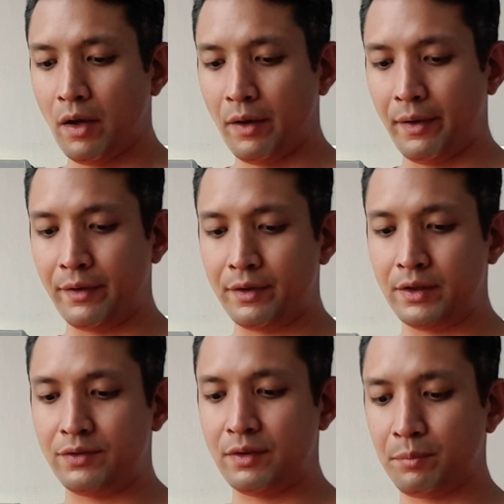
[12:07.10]
and
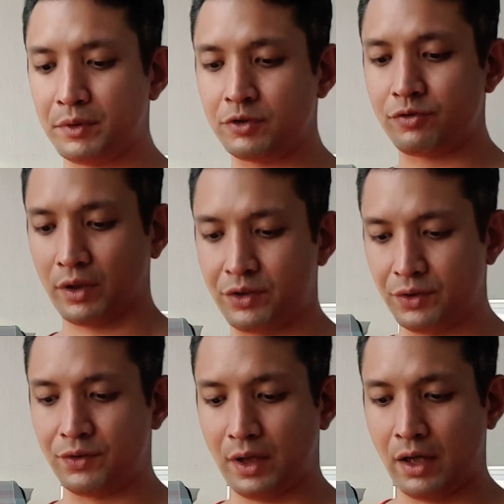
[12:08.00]
these simple
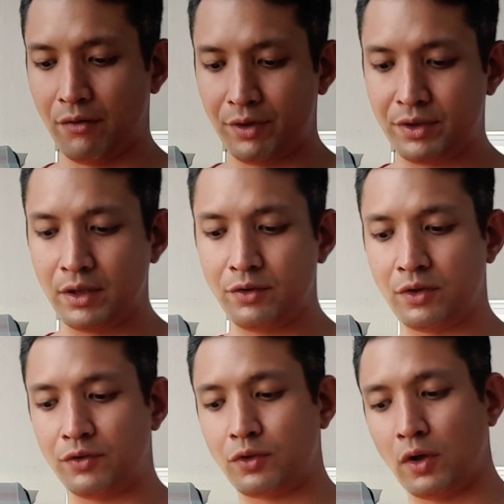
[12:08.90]
structures are returned to the
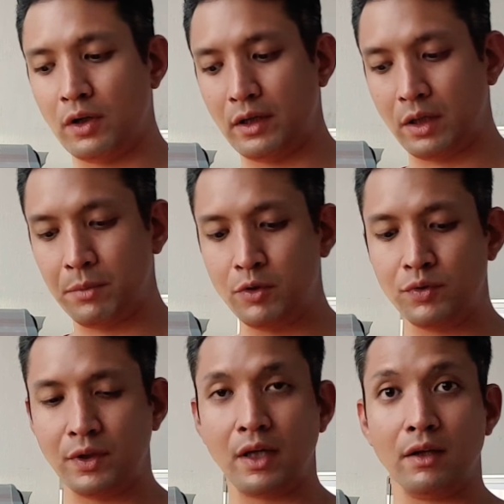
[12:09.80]
soil and can be
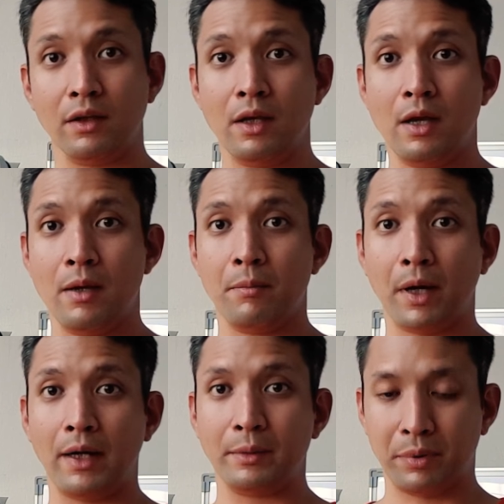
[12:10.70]
used again
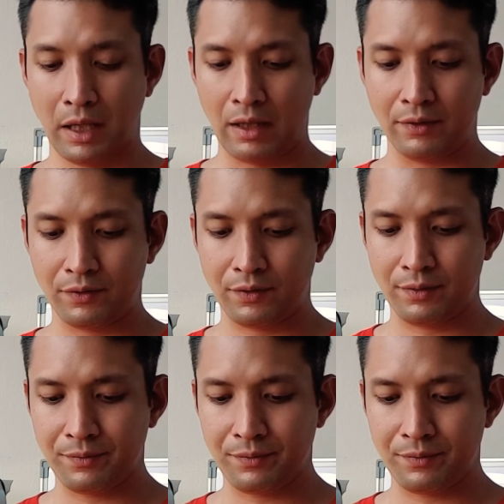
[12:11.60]
by the plants.